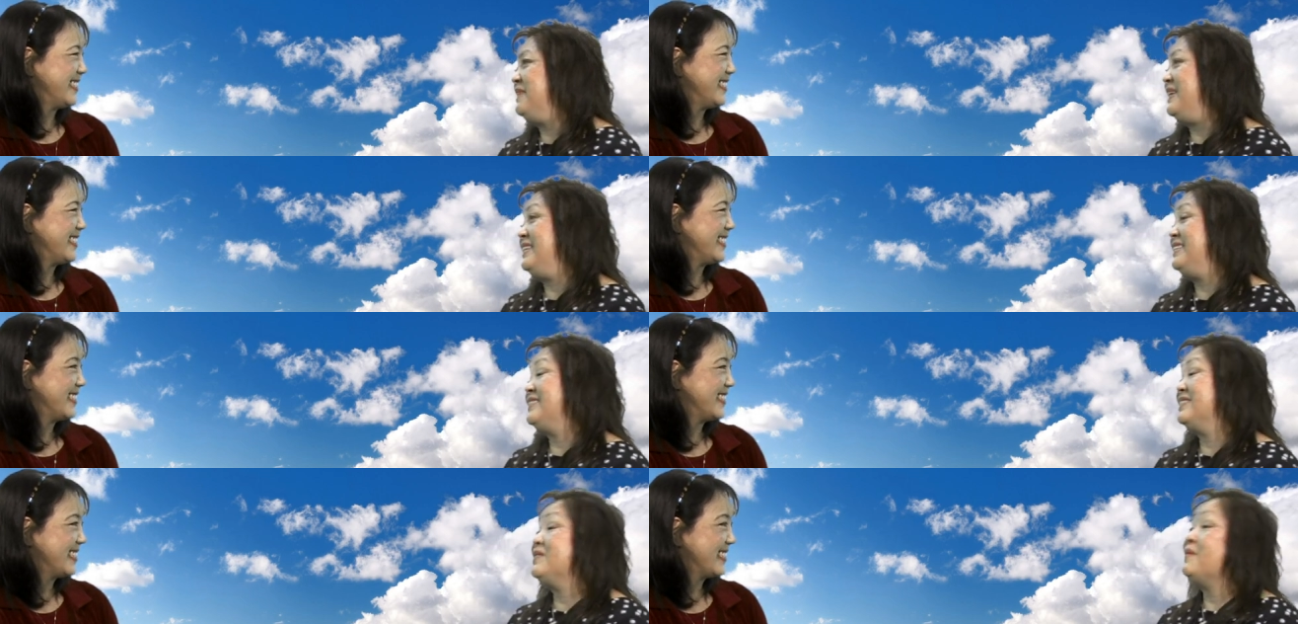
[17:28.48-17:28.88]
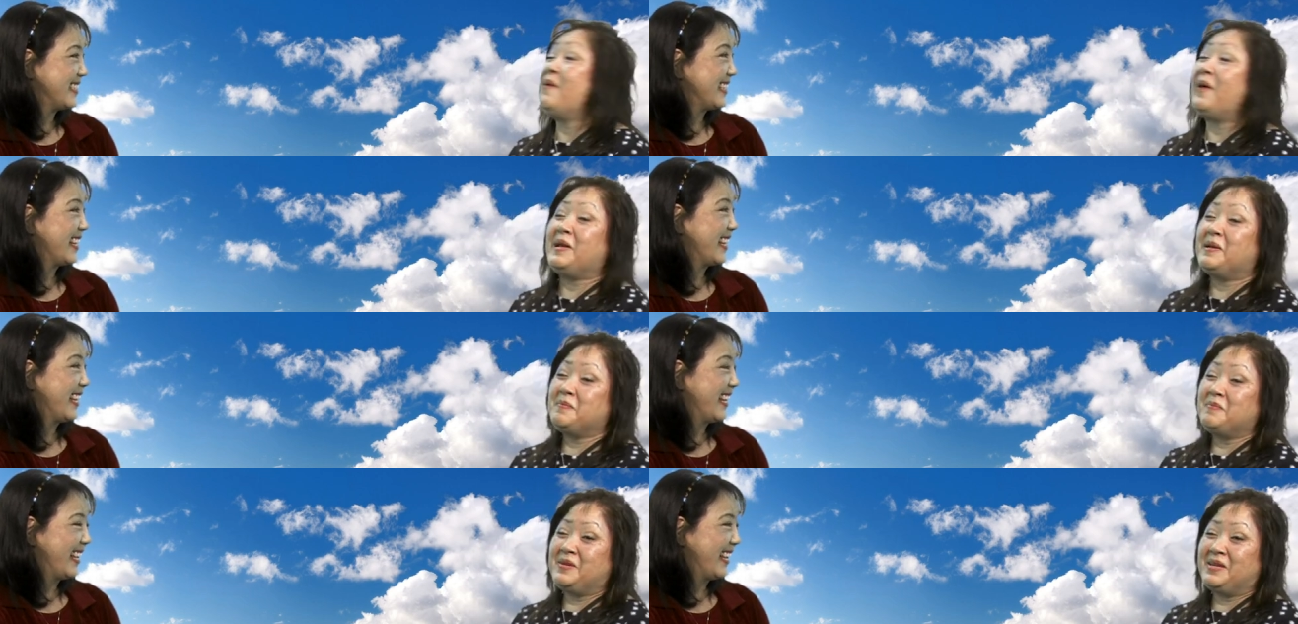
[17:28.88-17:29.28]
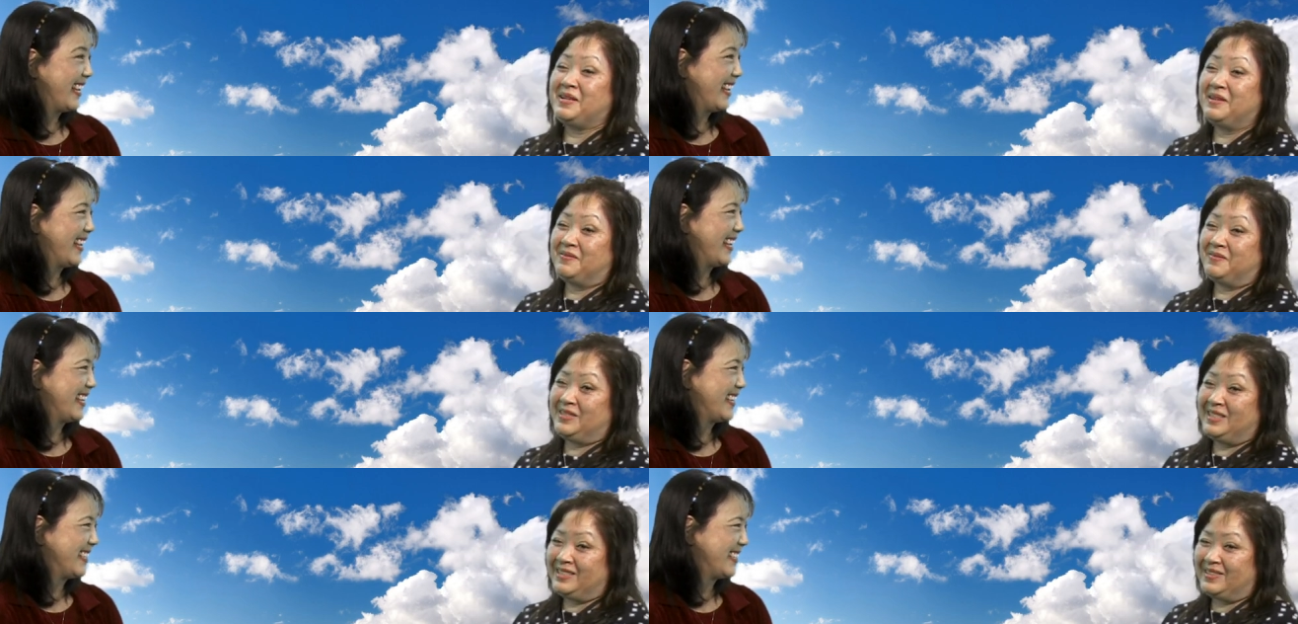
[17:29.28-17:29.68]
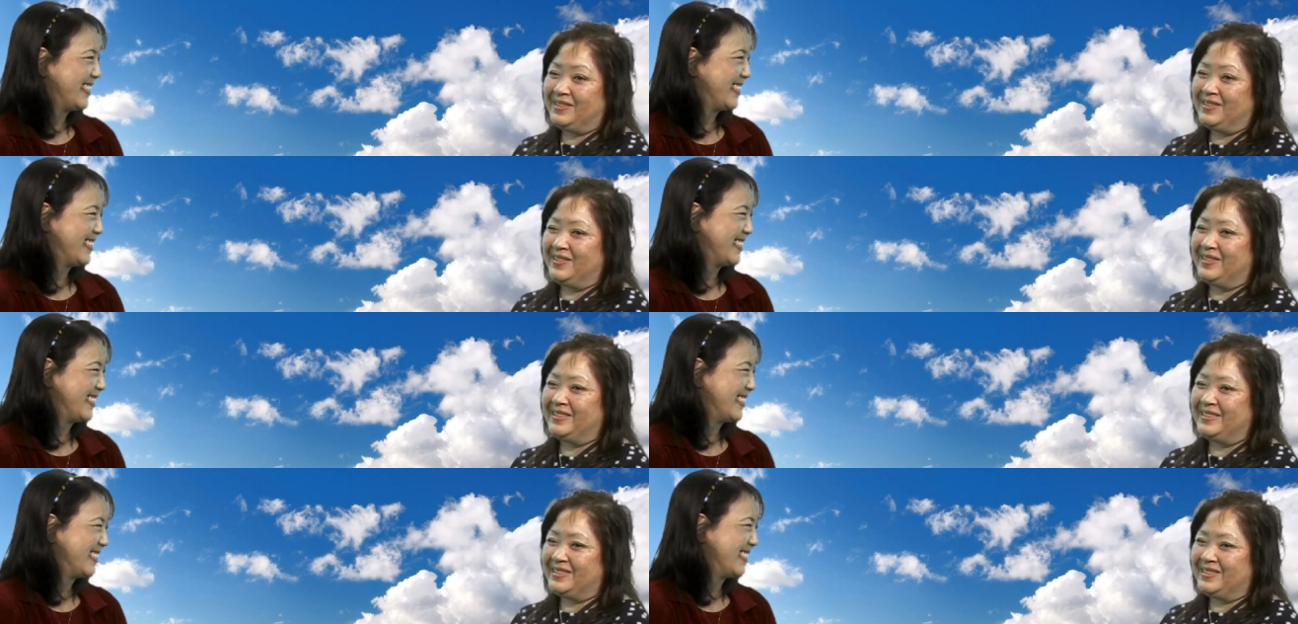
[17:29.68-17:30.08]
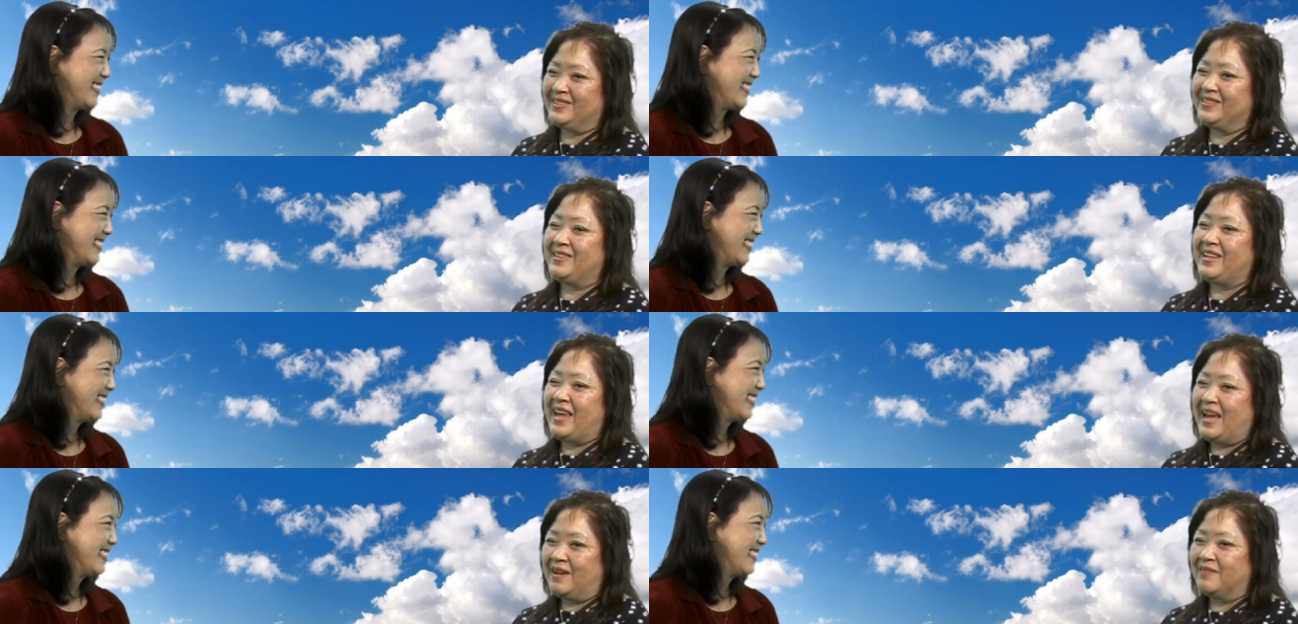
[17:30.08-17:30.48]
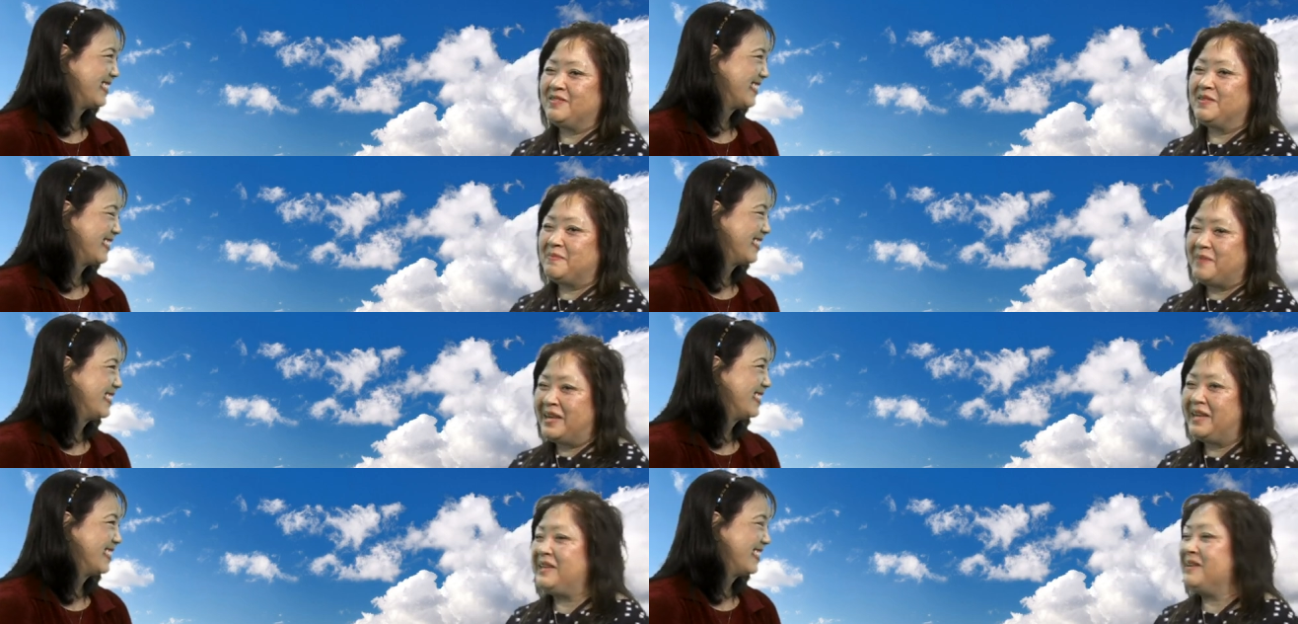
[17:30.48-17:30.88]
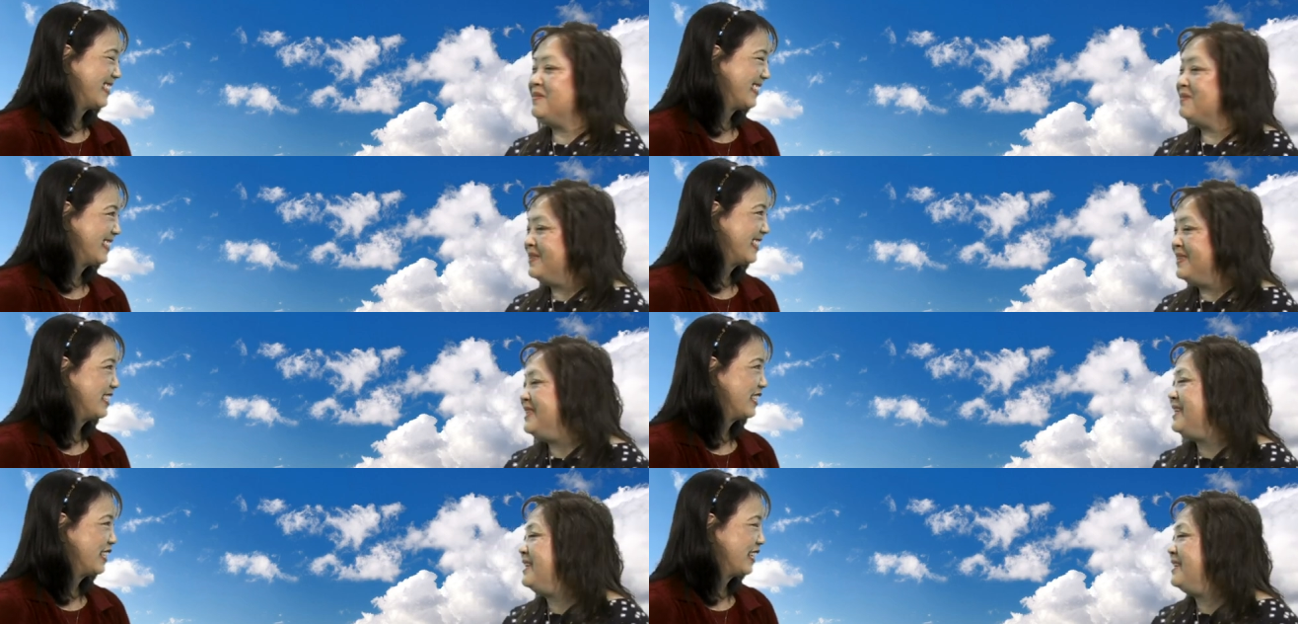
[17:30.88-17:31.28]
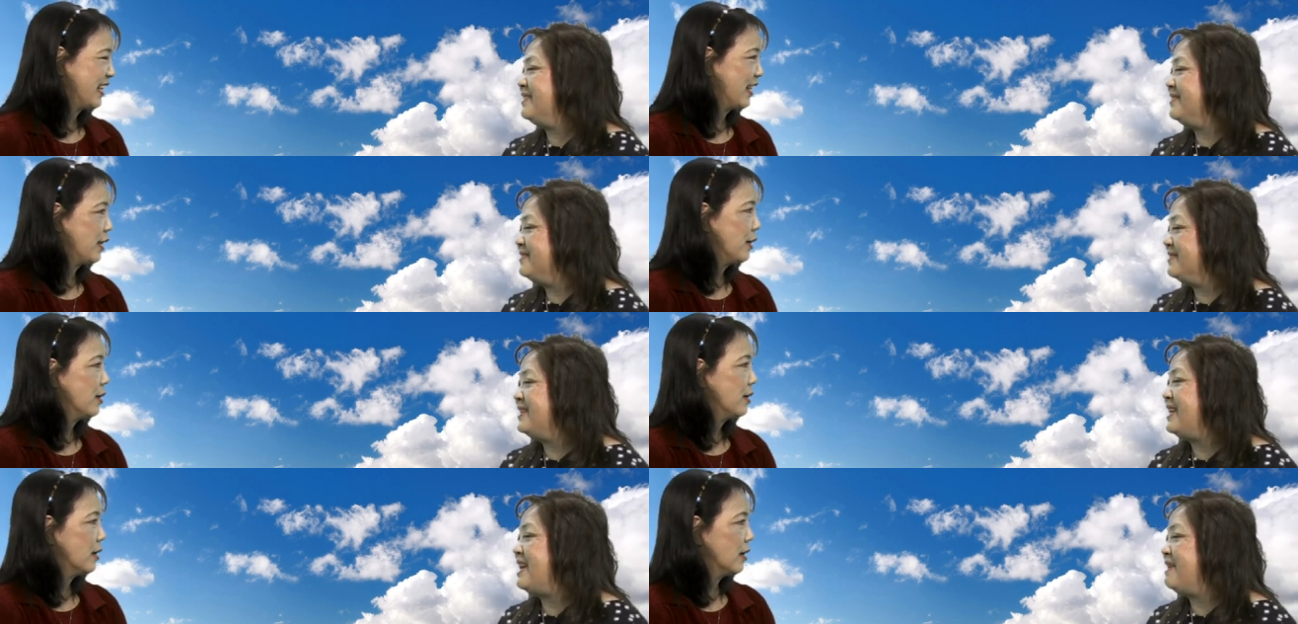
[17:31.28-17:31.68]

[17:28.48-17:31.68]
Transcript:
Speaker 1: makes quite a bit of dessert, so they have to make it when they are